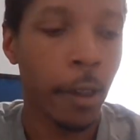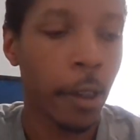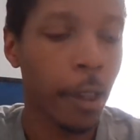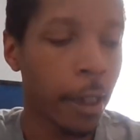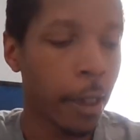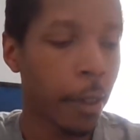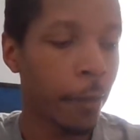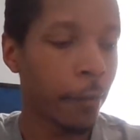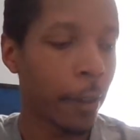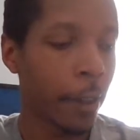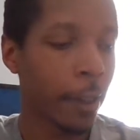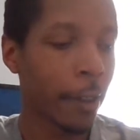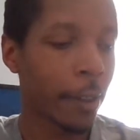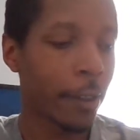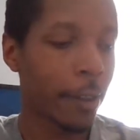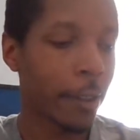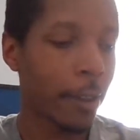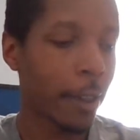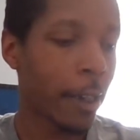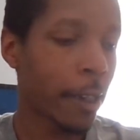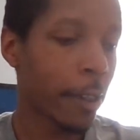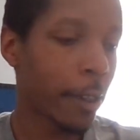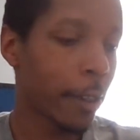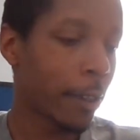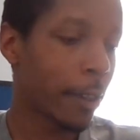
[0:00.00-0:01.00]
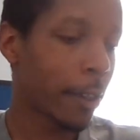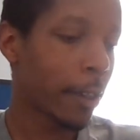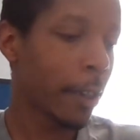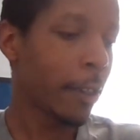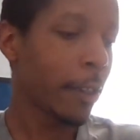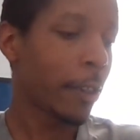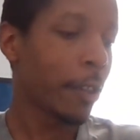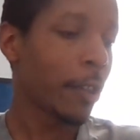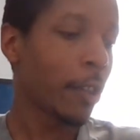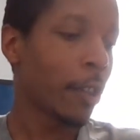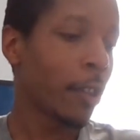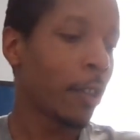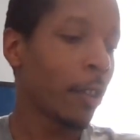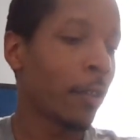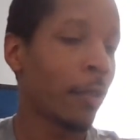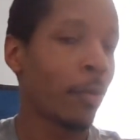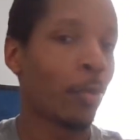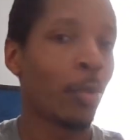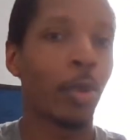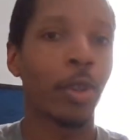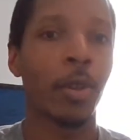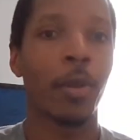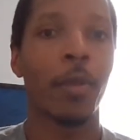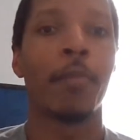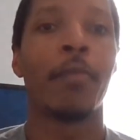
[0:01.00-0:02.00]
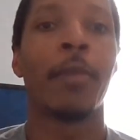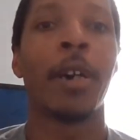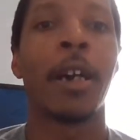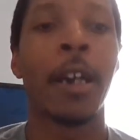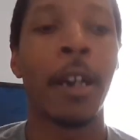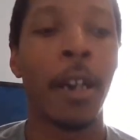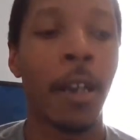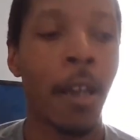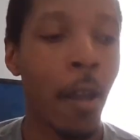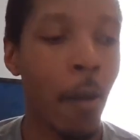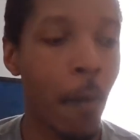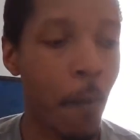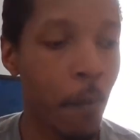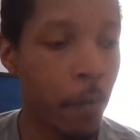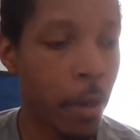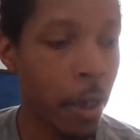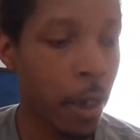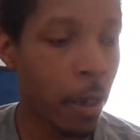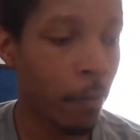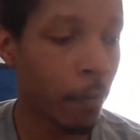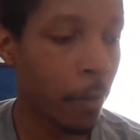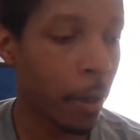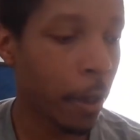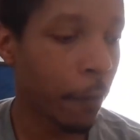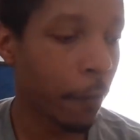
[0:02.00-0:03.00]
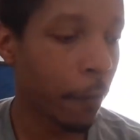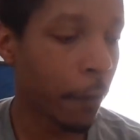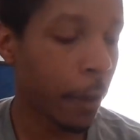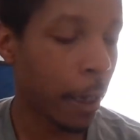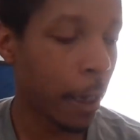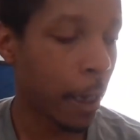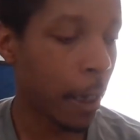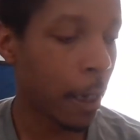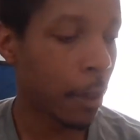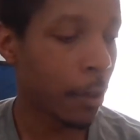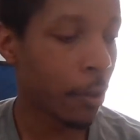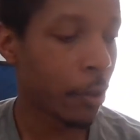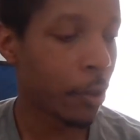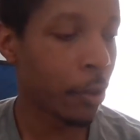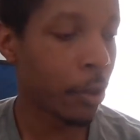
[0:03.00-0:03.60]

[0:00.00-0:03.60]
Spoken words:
Good evening, salutations, my BNB fans.